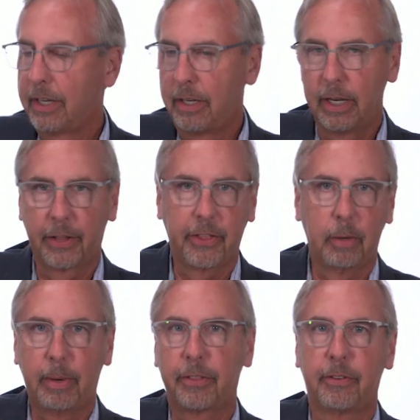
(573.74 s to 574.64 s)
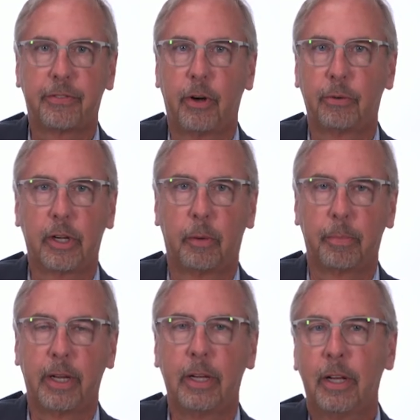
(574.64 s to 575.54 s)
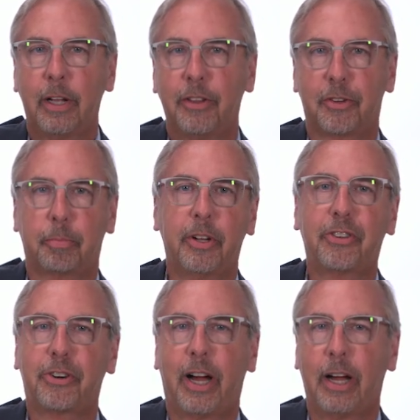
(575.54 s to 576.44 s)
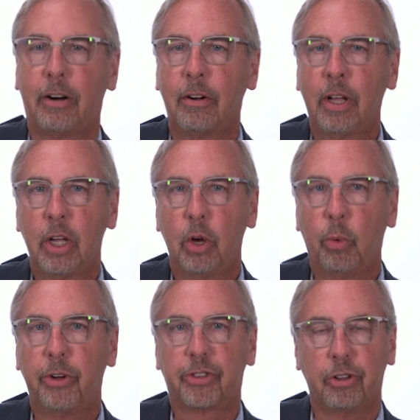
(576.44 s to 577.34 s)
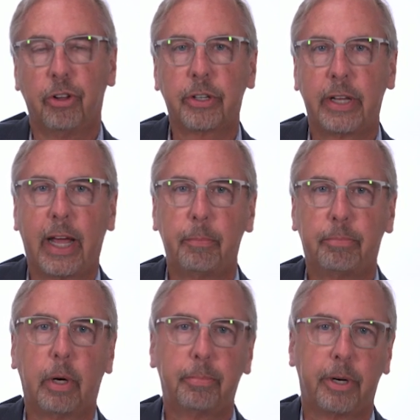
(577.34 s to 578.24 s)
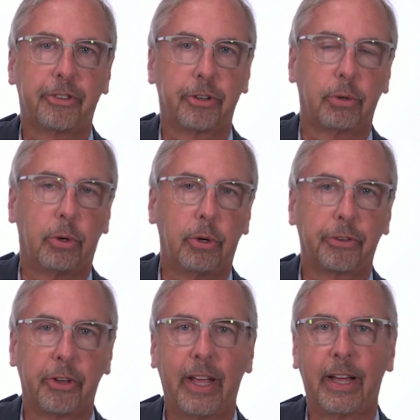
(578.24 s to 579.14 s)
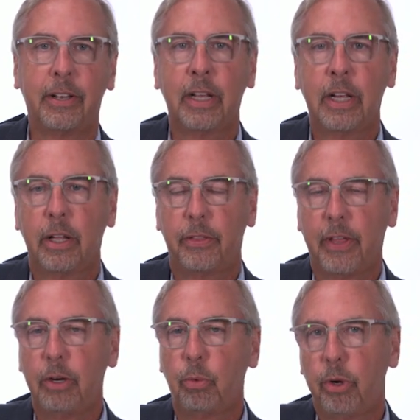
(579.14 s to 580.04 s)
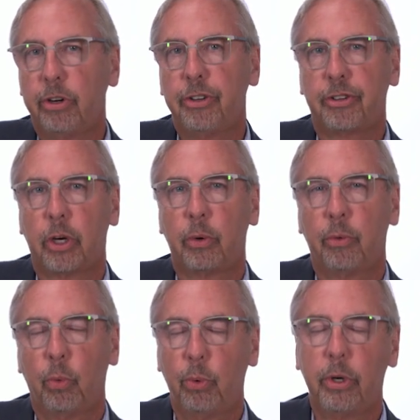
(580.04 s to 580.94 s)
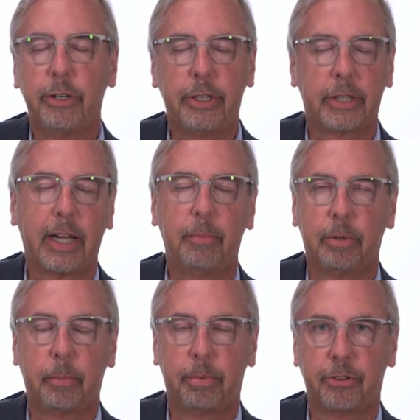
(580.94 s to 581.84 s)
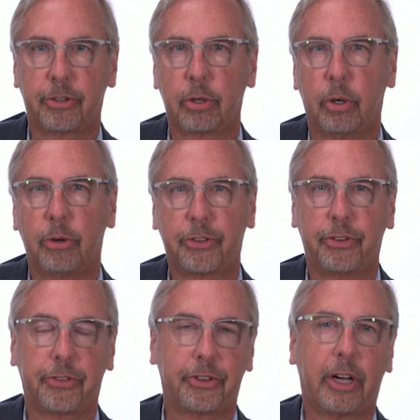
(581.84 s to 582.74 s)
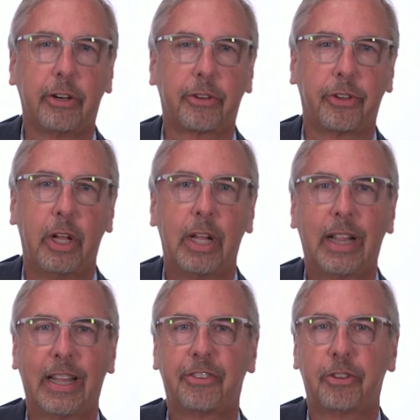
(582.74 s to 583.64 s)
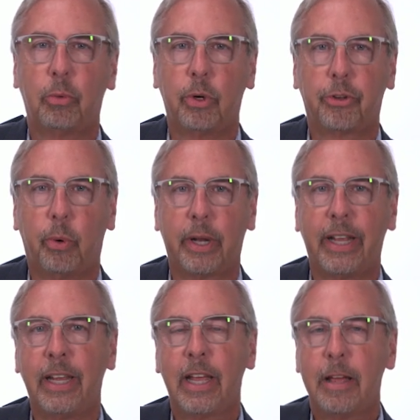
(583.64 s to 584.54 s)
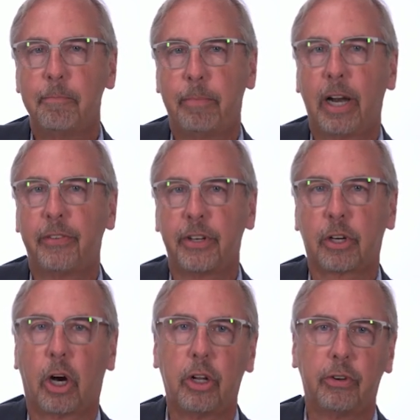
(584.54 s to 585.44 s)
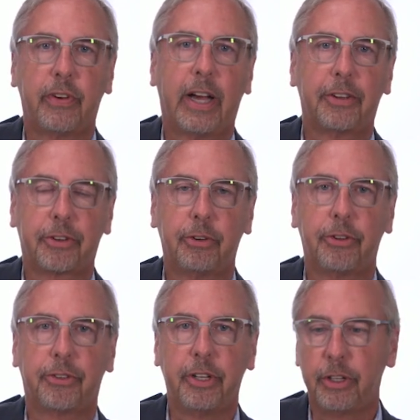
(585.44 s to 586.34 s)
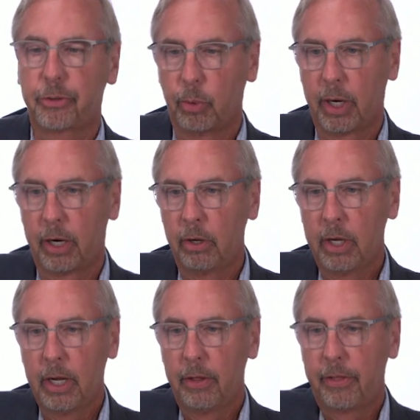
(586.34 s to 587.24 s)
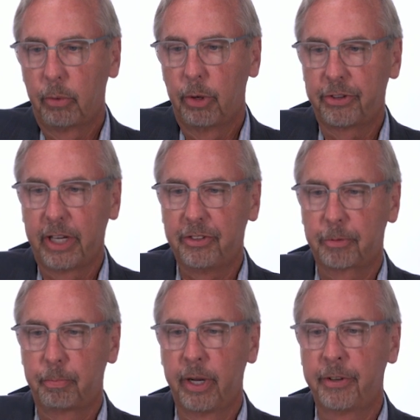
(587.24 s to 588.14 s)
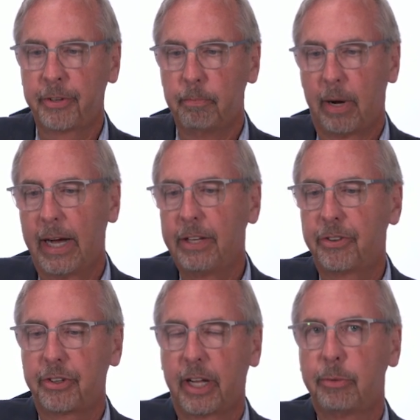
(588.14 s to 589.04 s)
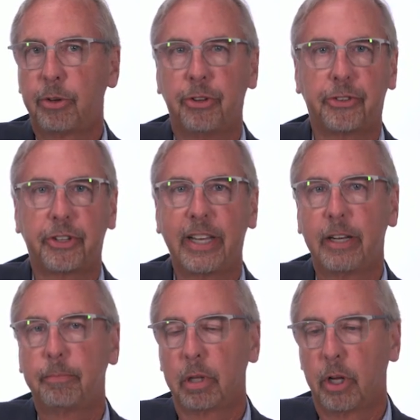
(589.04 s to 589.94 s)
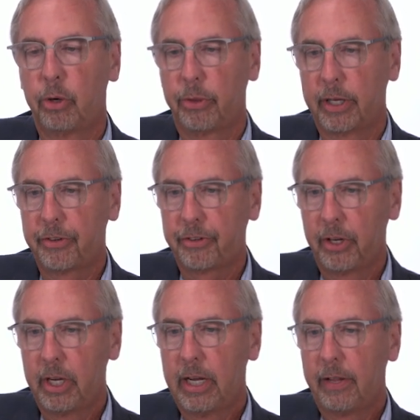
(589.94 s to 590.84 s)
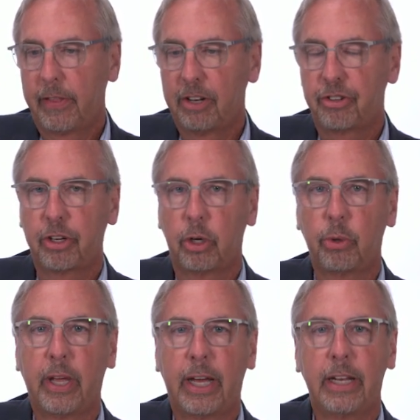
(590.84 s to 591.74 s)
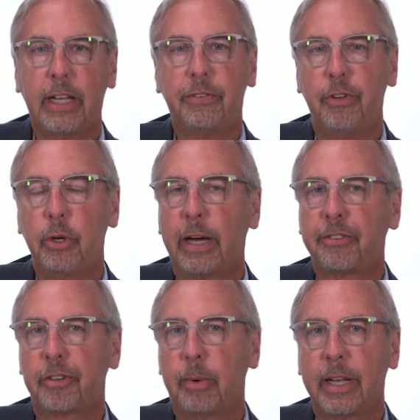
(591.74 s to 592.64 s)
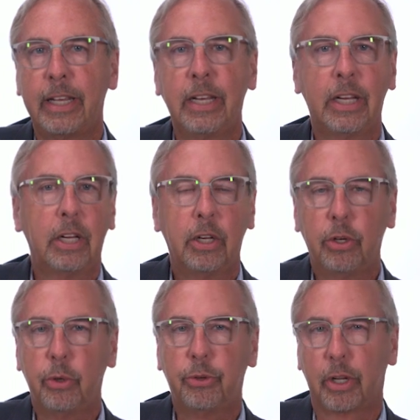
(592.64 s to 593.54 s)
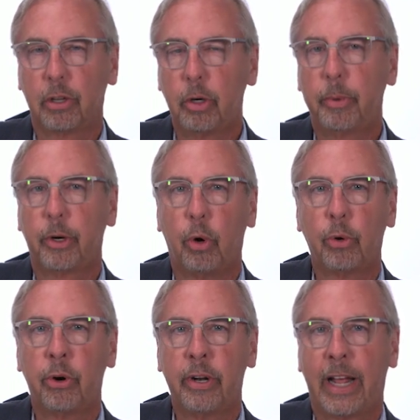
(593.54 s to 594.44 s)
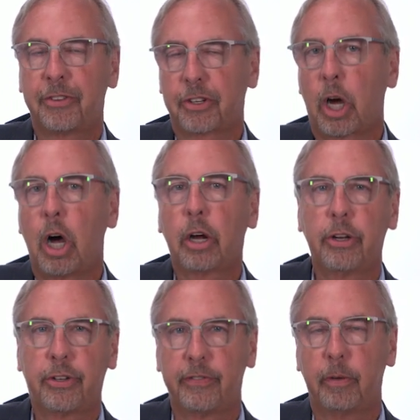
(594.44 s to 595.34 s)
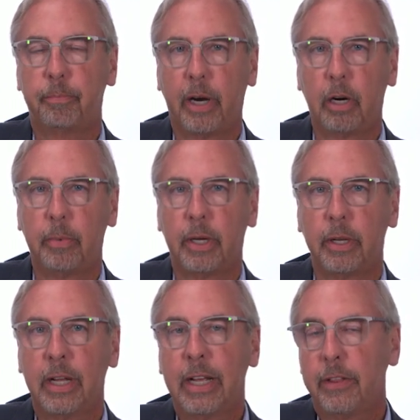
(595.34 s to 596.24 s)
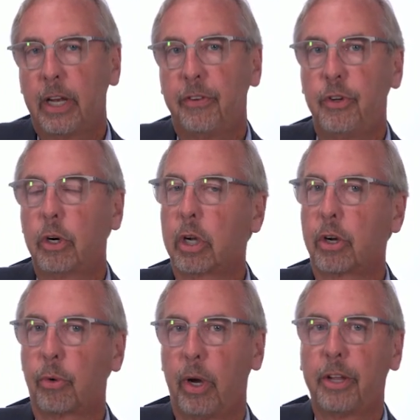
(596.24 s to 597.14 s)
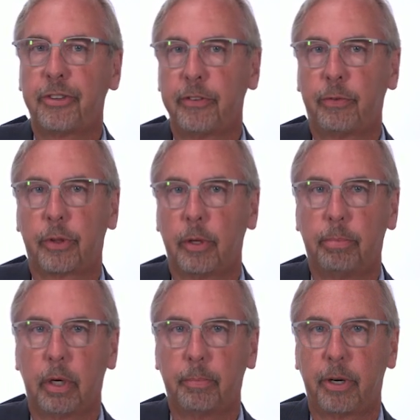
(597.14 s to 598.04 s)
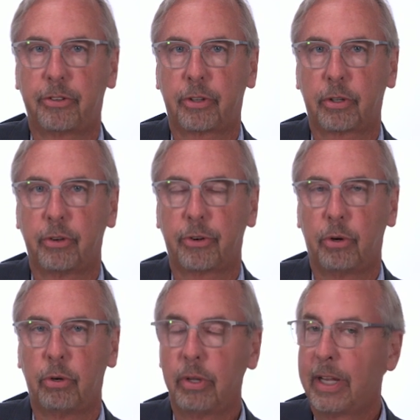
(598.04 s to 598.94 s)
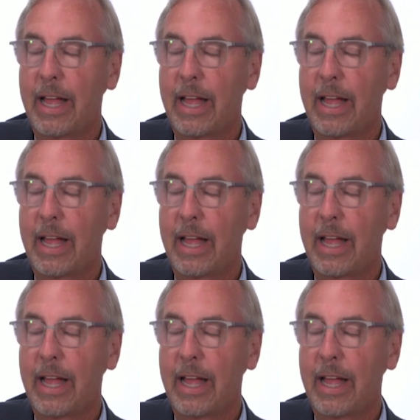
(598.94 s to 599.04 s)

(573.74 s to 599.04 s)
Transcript: nothing about the phone company, the SPRINT trial, which looked at blood pressure goals, and they really showed really tight blood pressure goals. Systolics less than 120 benefit cardiovascular disease. Well, there was a SPRINT MIND study, which is cited below this, that showed that if you have somebody who's a little bit older and has cognitive impairment, that if you're aggressive with the blood pressure control,